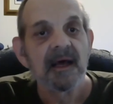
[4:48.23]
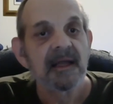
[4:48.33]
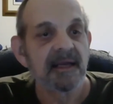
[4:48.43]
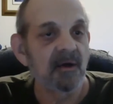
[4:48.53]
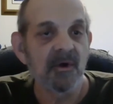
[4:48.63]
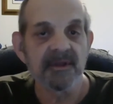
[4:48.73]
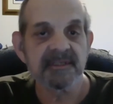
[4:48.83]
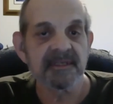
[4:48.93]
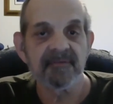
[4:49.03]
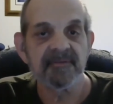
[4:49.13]
Now all
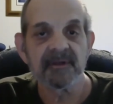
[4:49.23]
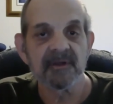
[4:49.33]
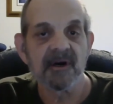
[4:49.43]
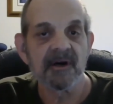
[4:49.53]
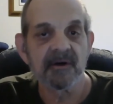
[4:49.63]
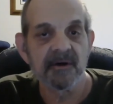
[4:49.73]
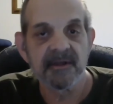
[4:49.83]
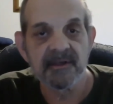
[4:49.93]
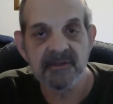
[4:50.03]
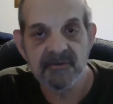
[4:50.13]
that's left to learn are
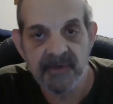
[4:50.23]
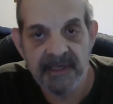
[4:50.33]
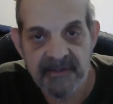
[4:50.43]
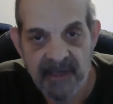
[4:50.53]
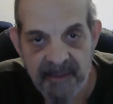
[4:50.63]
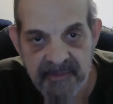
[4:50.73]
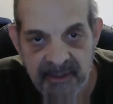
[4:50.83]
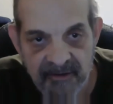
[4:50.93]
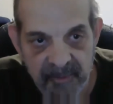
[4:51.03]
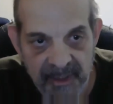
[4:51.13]
these three types
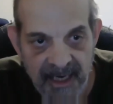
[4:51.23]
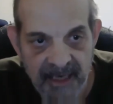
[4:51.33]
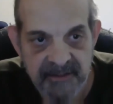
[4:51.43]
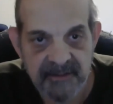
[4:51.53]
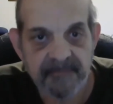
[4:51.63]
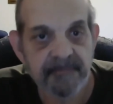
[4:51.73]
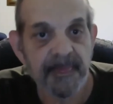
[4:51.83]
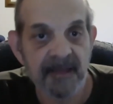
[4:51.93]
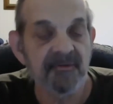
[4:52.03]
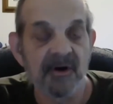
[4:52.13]
of blasts.
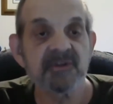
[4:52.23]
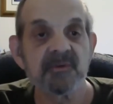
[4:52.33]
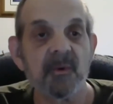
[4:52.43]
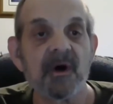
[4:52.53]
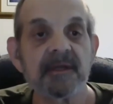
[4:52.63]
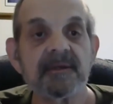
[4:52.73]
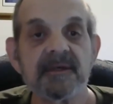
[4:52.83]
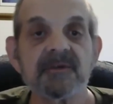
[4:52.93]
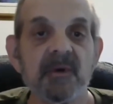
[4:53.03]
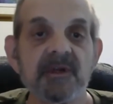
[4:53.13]
The first one
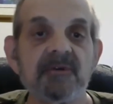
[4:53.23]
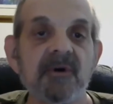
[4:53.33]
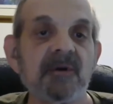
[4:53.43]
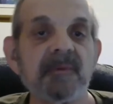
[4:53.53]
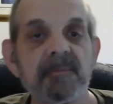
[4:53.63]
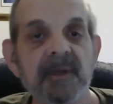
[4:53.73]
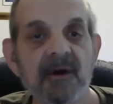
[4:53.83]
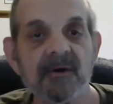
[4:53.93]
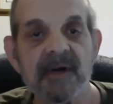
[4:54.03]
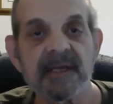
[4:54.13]
is what you heard me play
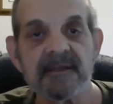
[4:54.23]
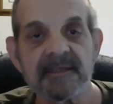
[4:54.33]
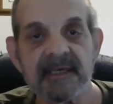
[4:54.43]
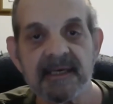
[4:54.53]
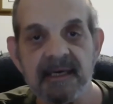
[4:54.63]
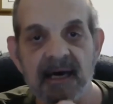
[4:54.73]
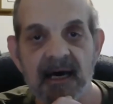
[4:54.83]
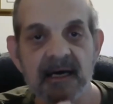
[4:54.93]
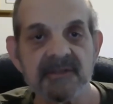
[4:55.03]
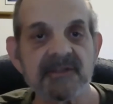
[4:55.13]
already, the tekiah,
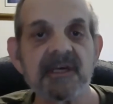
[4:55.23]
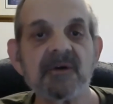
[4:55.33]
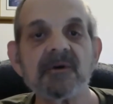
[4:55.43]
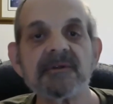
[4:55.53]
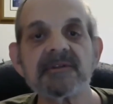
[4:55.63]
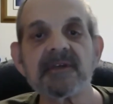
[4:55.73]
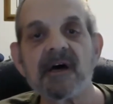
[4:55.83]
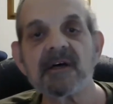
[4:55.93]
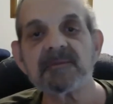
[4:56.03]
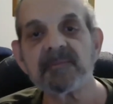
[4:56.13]
a single
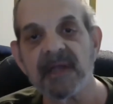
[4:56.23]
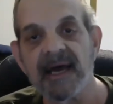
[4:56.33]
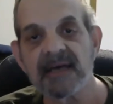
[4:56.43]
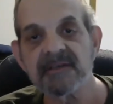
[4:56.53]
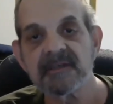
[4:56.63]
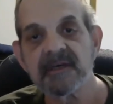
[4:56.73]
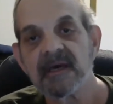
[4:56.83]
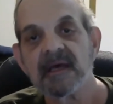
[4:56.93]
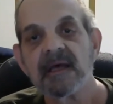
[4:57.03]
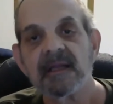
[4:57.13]
tongued blast
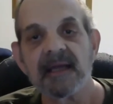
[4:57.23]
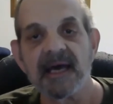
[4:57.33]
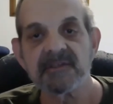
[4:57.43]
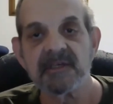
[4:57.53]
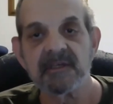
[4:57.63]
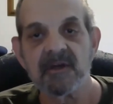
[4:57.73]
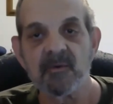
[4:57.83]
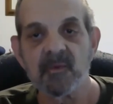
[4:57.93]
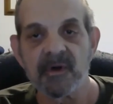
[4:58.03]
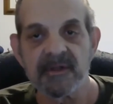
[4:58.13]
lasting no
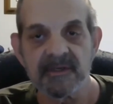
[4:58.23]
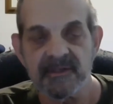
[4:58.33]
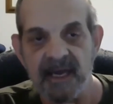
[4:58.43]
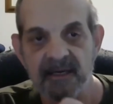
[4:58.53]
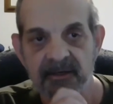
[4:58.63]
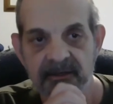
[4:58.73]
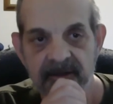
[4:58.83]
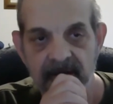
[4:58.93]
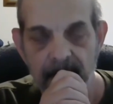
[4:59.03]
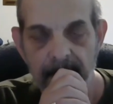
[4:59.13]
more than a second or two.